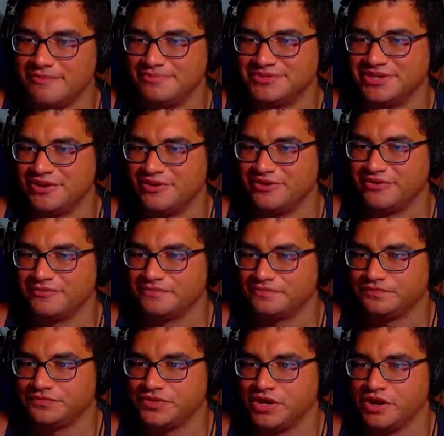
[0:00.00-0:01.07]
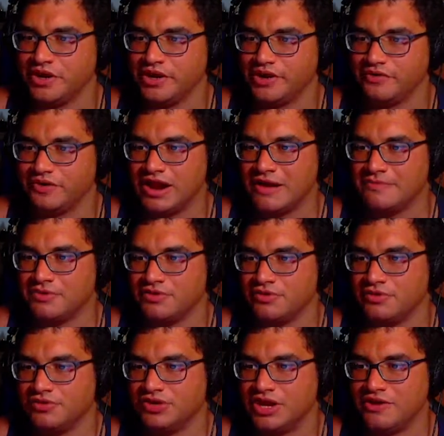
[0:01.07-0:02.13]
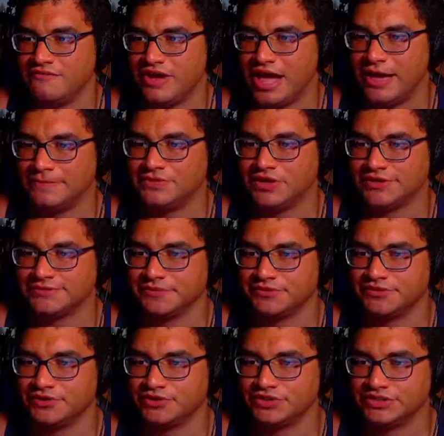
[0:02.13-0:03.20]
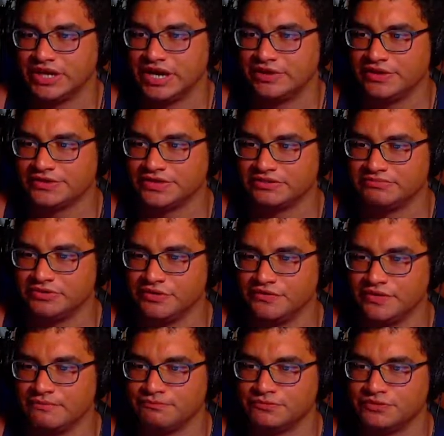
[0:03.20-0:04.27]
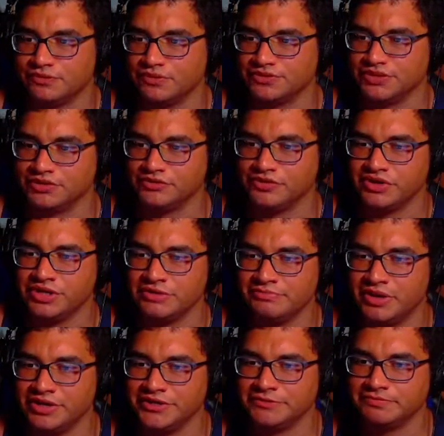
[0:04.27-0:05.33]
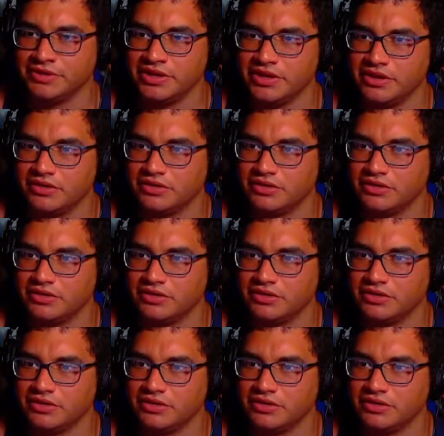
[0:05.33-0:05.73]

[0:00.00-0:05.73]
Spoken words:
So, all right, grab hold of objects with your stylus and move them towards the greedy bunny's plate.